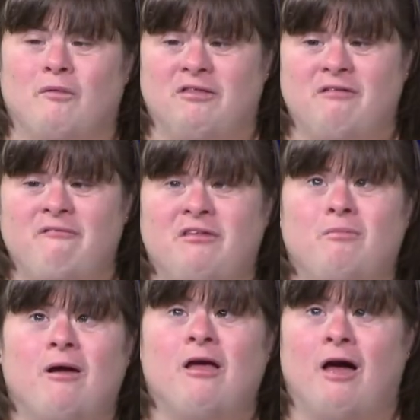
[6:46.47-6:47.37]
have a
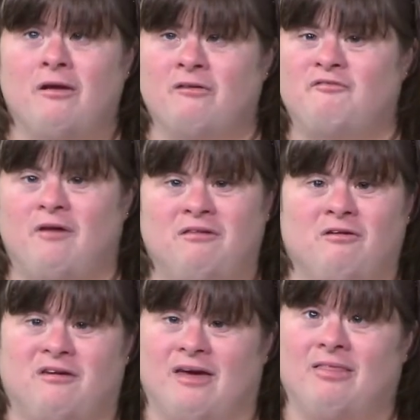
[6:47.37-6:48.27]
smile on your face, you
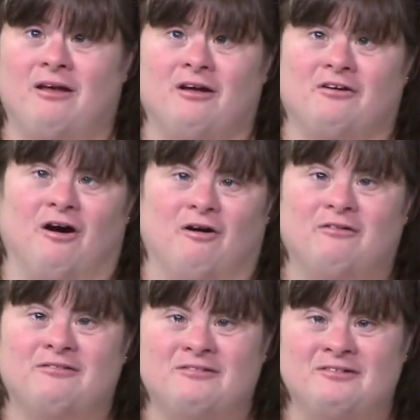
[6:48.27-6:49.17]
can't let it go.
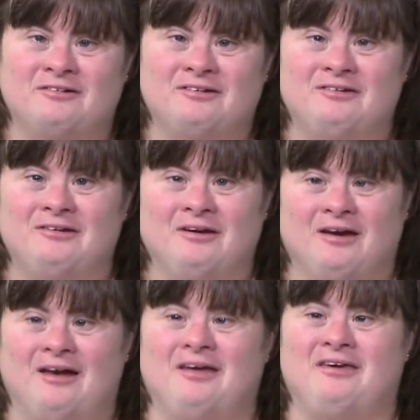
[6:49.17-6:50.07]
Right. You
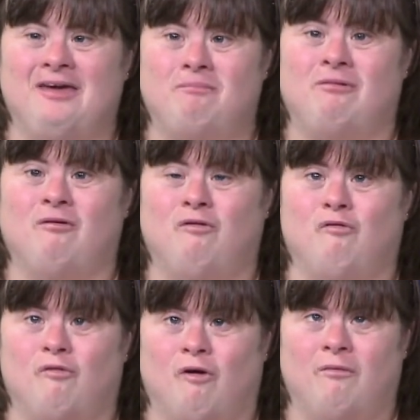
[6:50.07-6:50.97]
gotta keep it
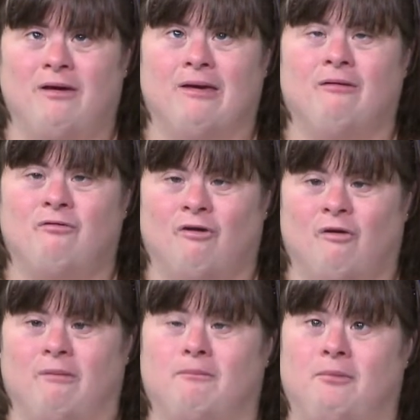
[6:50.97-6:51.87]
growing and
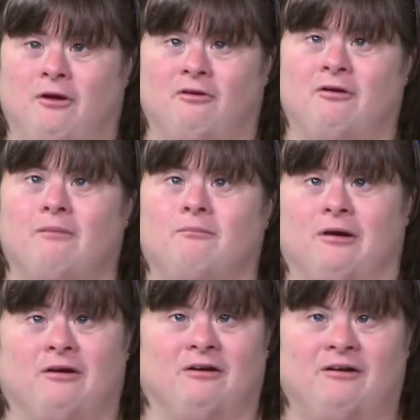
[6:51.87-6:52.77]
growing, bigger and
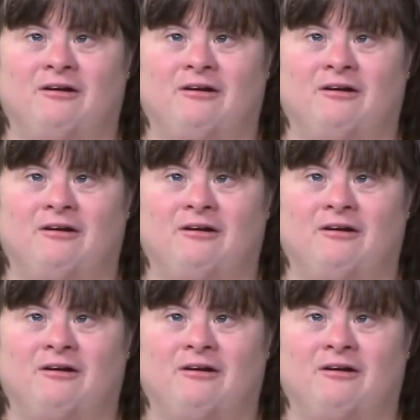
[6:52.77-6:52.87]
bigger.